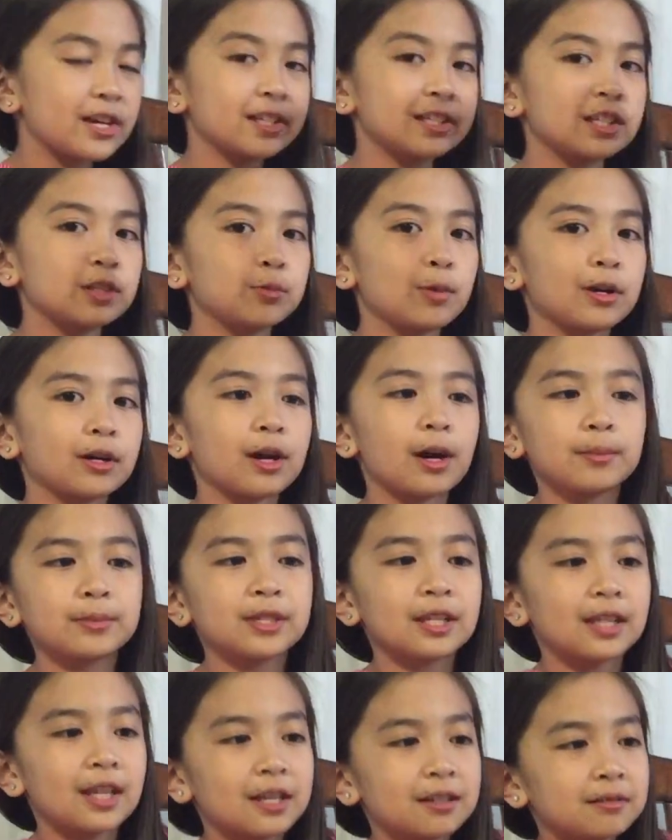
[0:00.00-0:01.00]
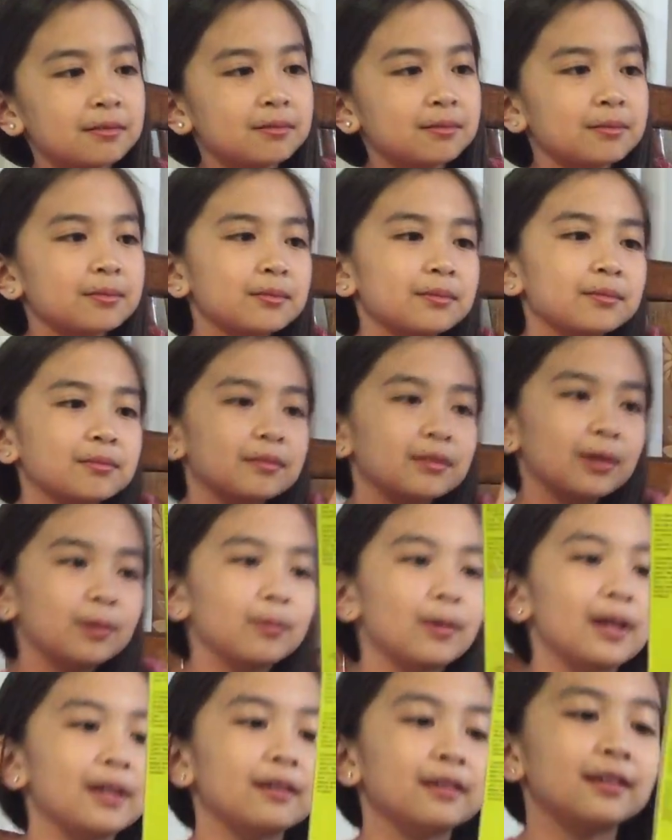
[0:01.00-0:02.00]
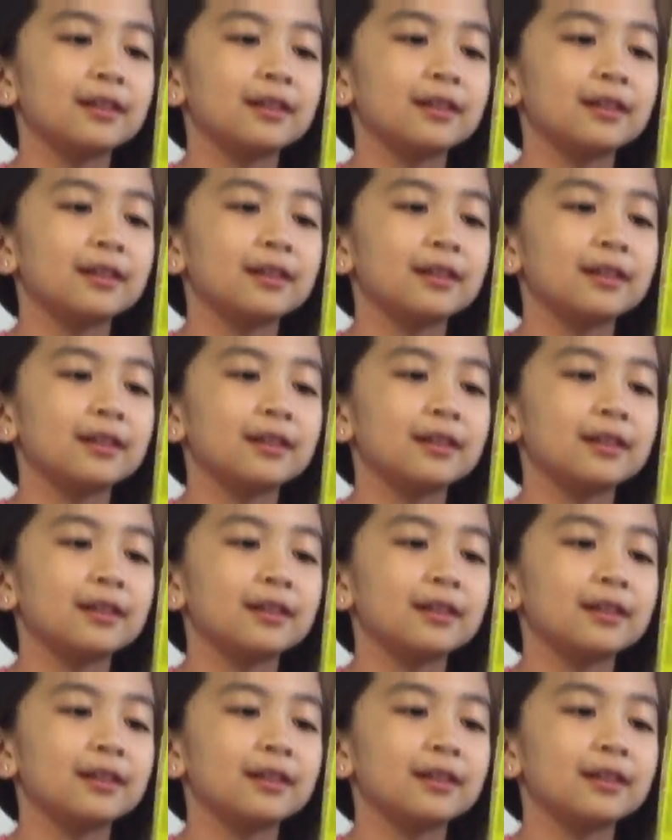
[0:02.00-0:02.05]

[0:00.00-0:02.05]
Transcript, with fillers: this is what comes in it. Wait.